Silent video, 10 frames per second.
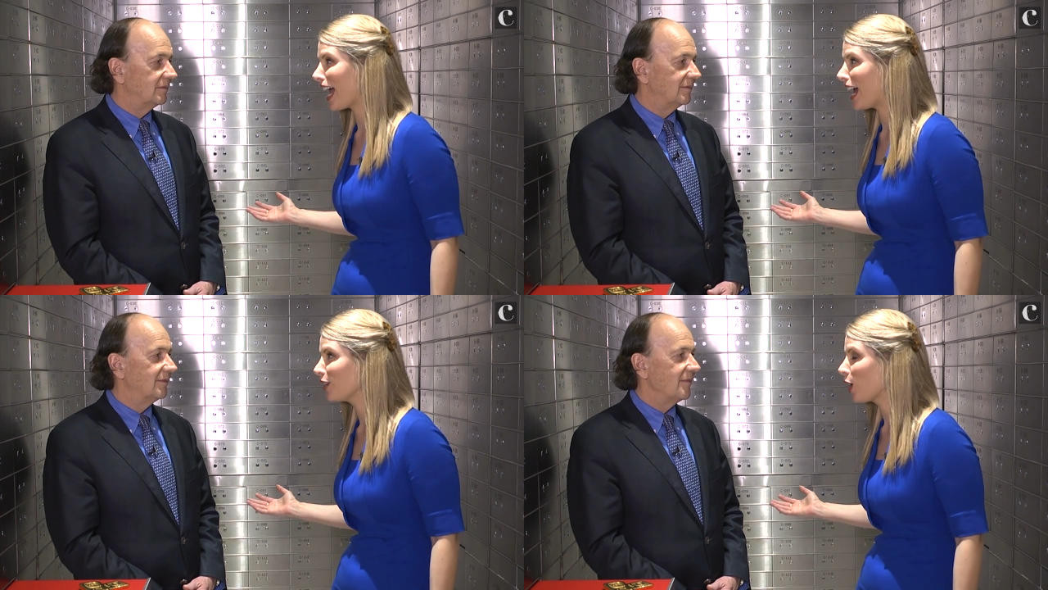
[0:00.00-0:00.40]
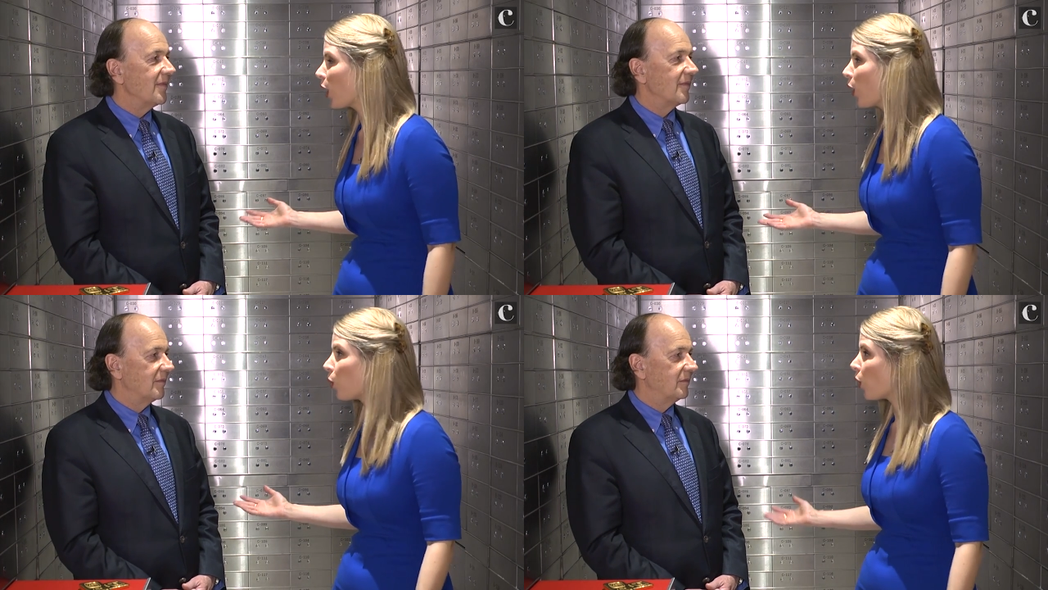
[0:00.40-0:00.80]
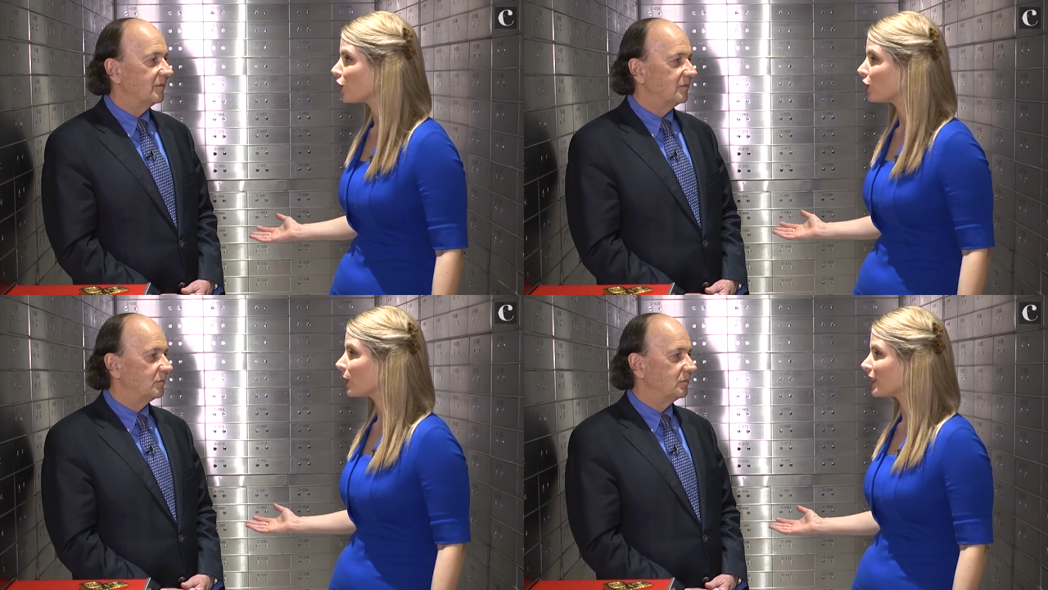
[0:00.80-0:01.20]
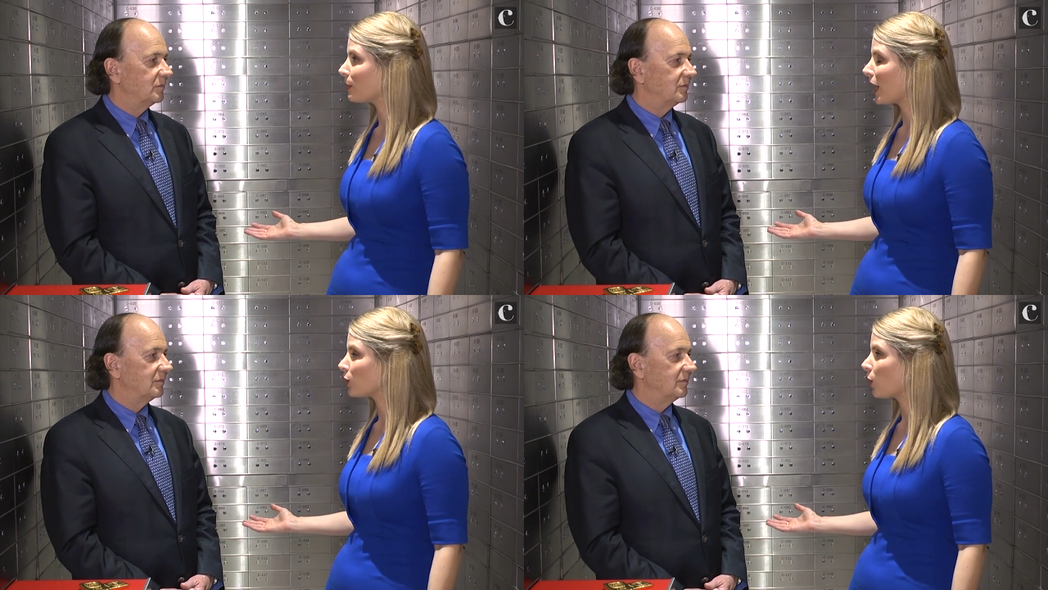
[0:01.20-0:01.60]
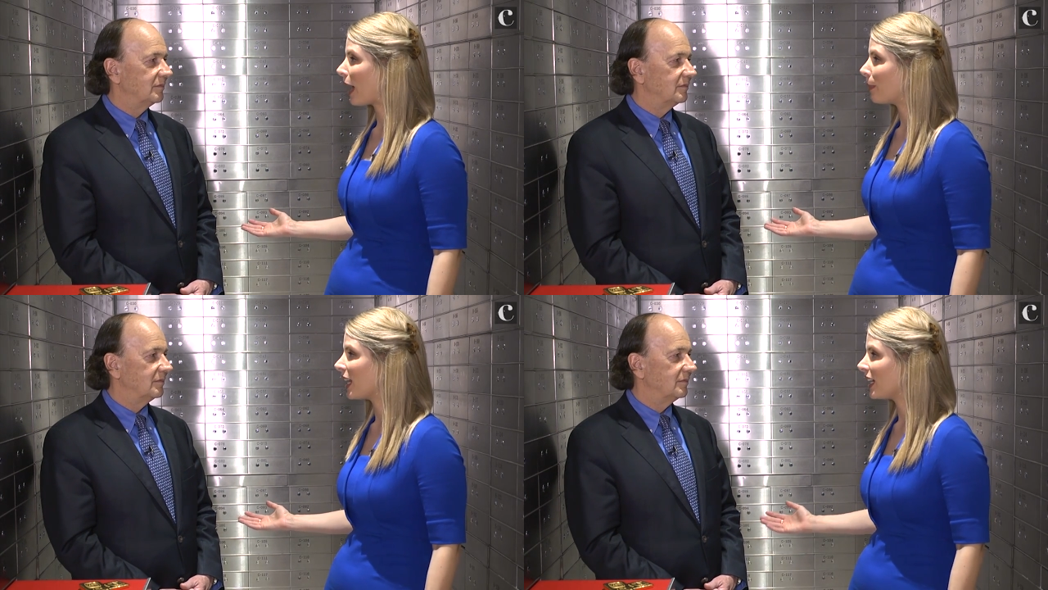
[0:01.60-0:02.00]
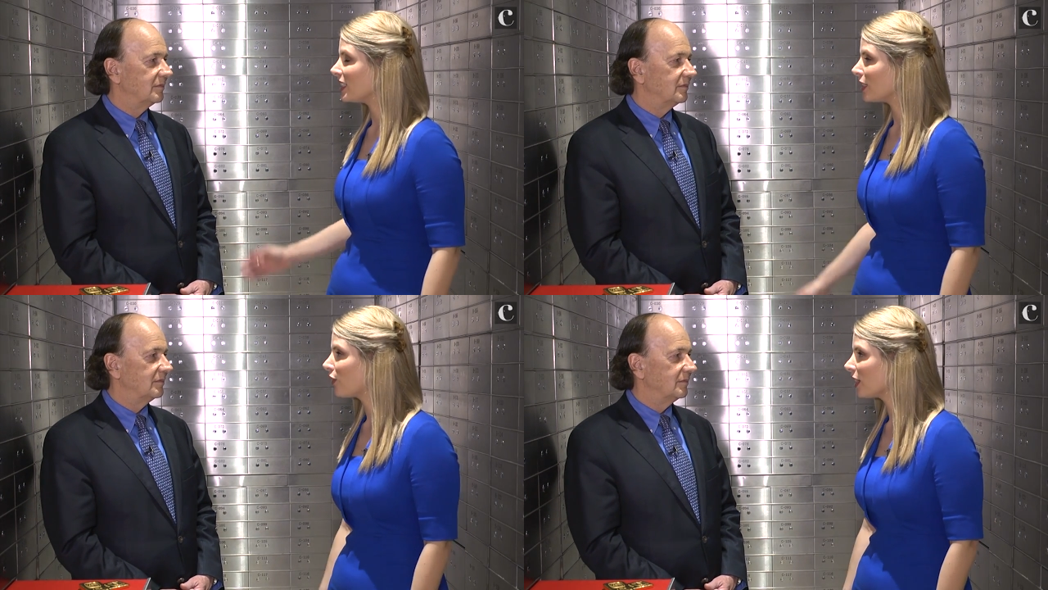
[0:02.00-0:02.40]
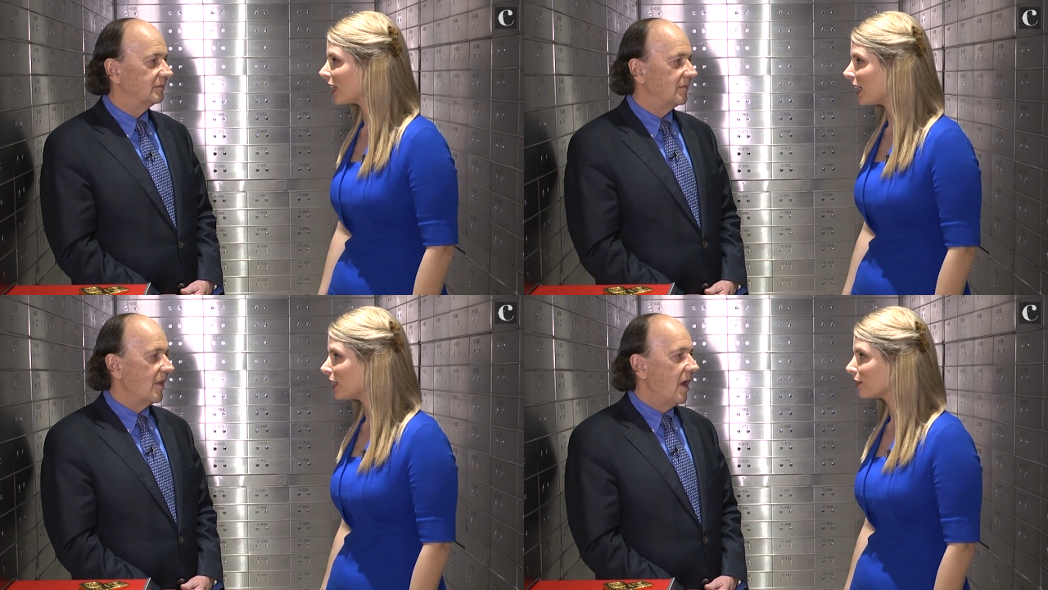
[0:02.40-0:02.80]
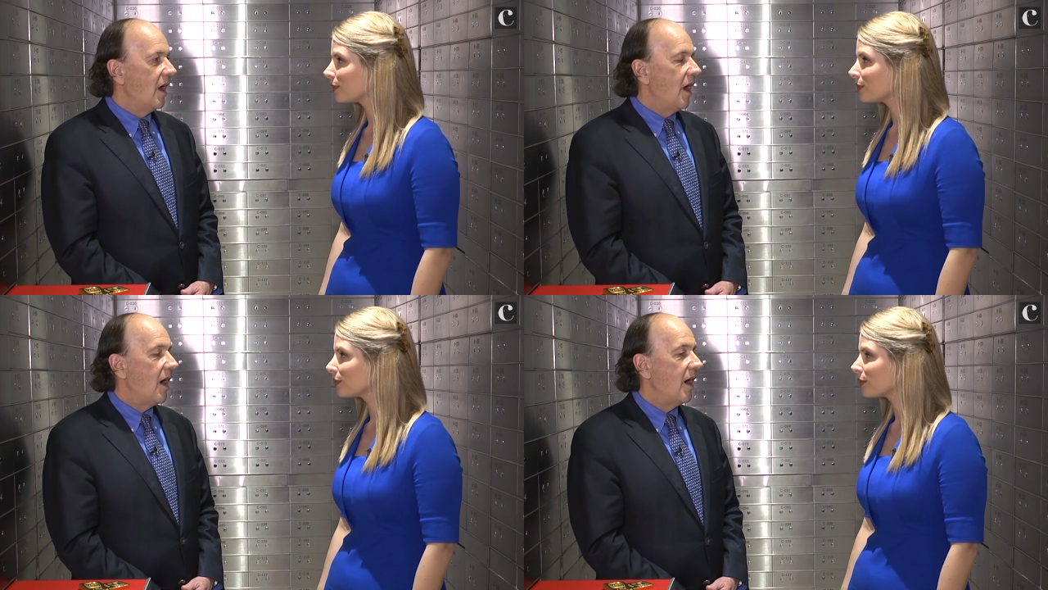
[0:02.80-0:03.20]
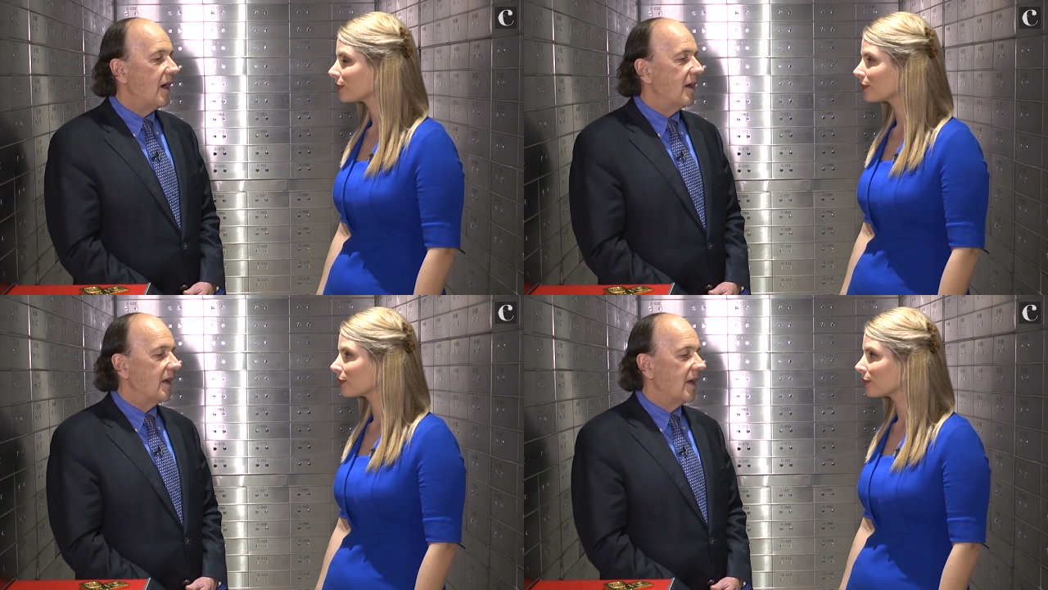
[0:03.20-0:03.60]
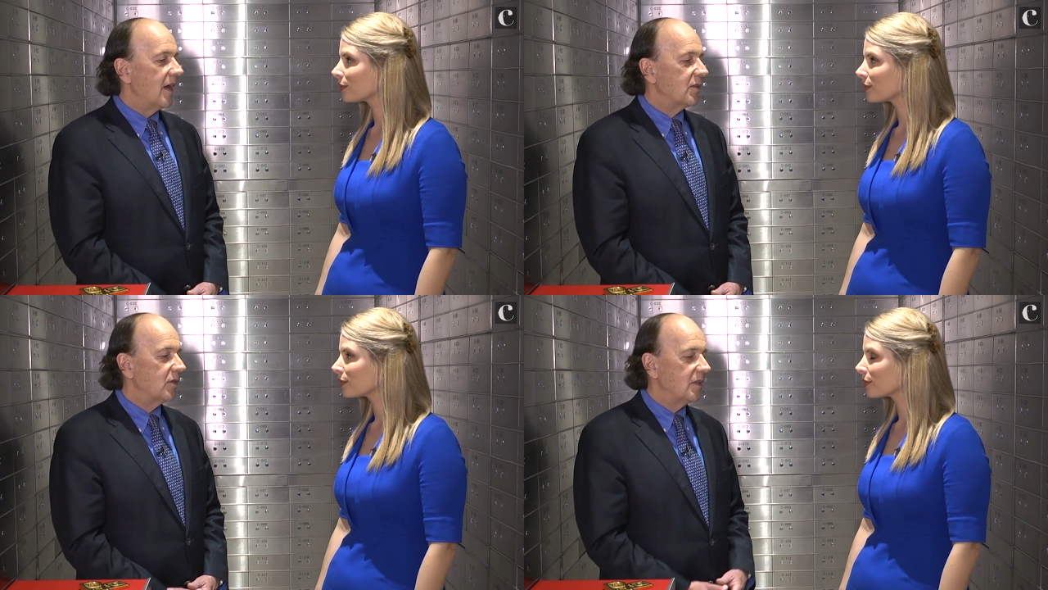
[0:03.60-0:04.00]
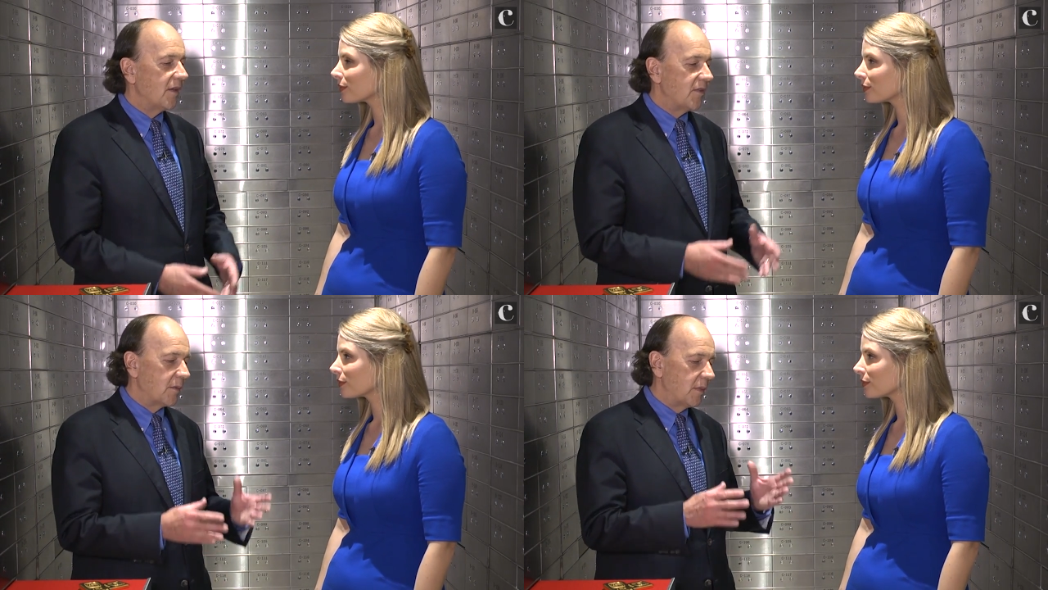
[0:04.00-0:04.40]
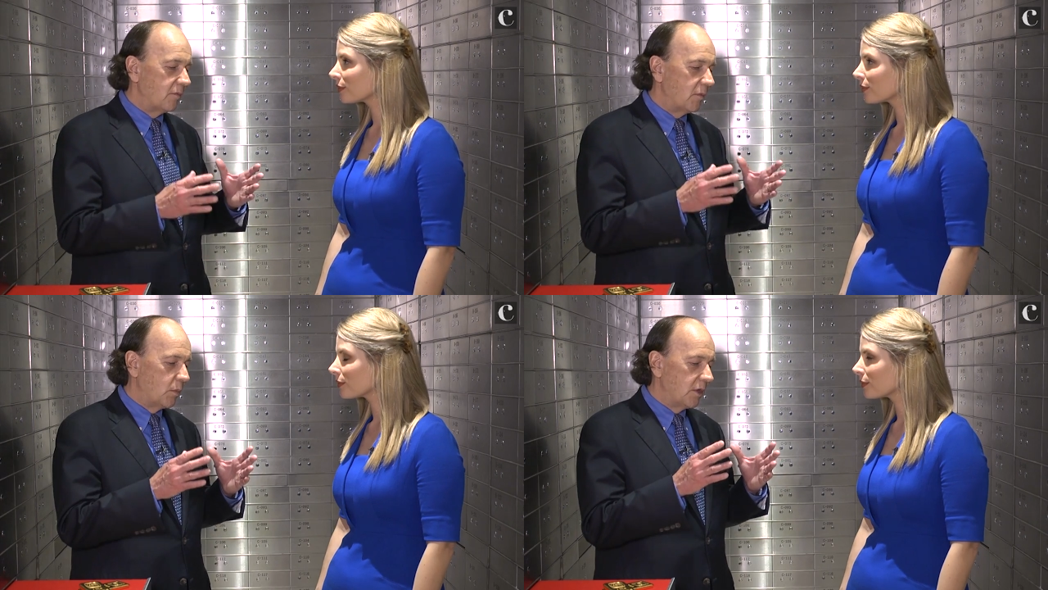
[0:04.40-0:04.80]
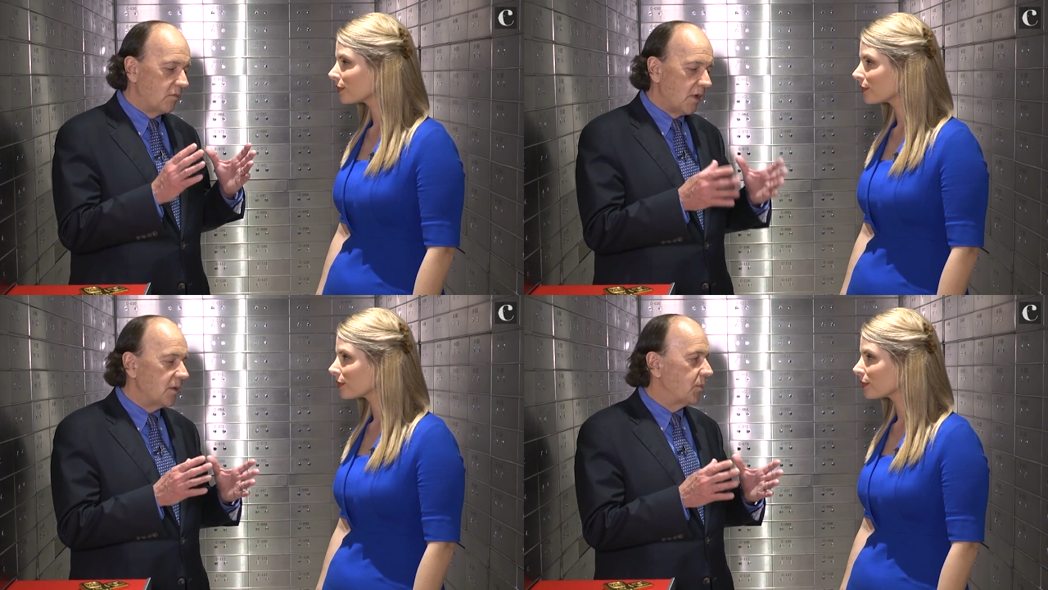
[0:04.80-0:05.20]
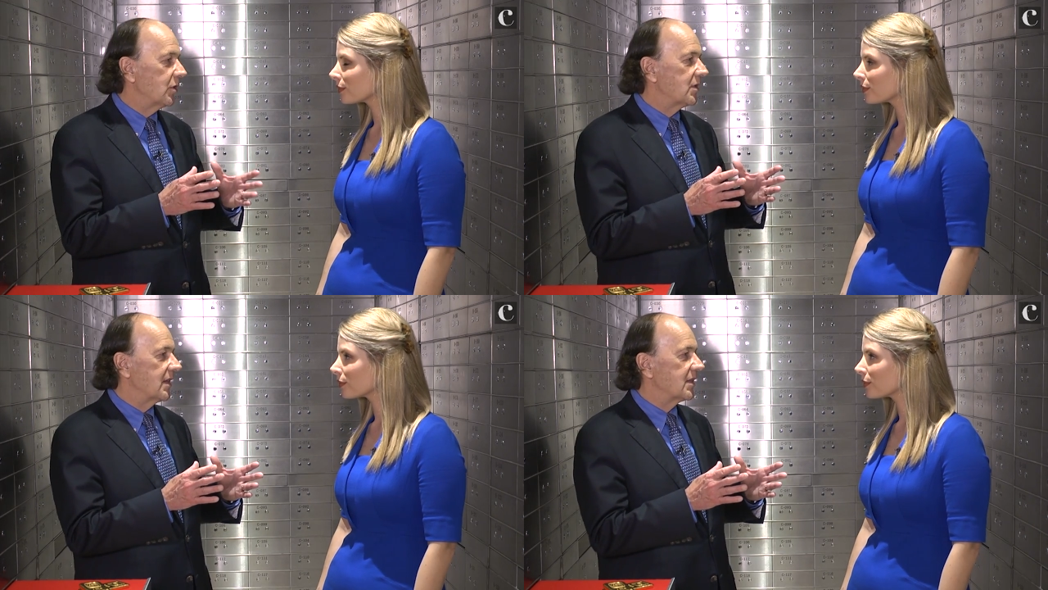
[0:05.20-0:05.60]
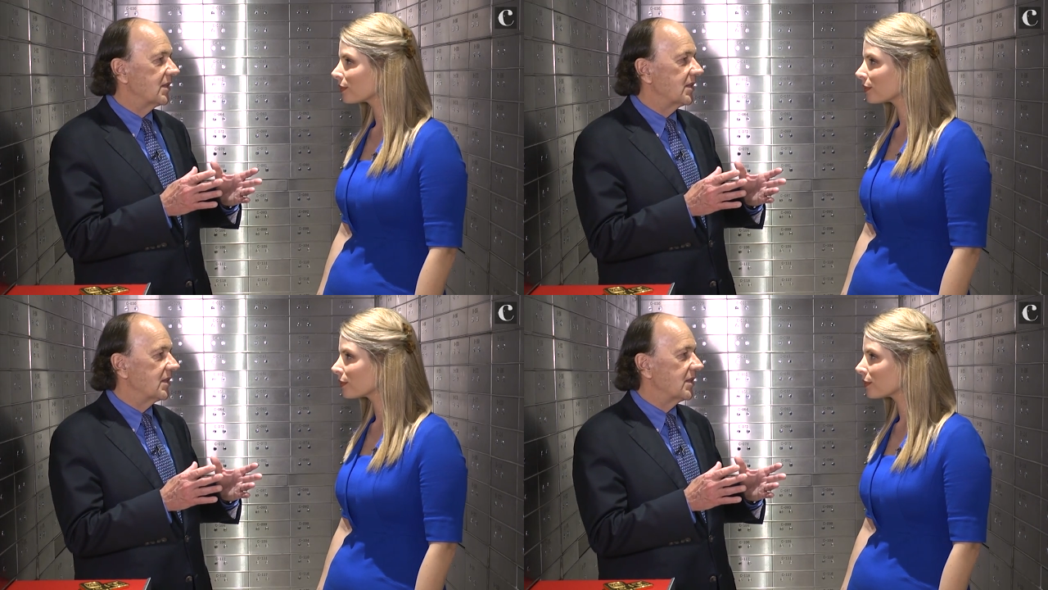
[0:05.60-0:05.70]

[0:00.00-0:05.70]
Speaker 1: out. What do you expect will happen any differently?
Speaker 2: Uh, actually, nothing. I mean, when you write a book like